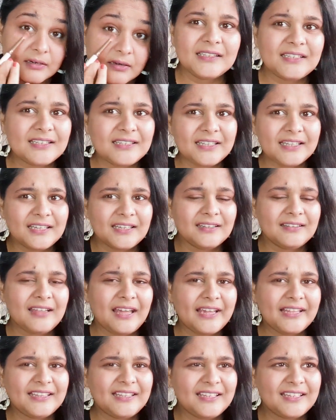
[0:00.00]
Another thing
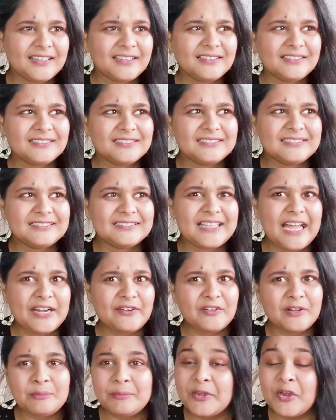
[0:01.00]
I think that
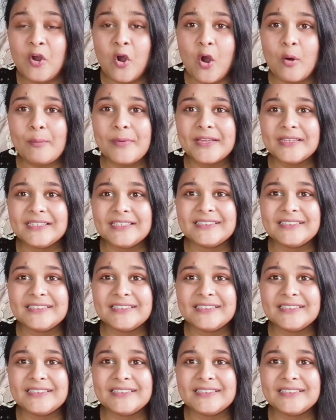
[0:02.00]
will be common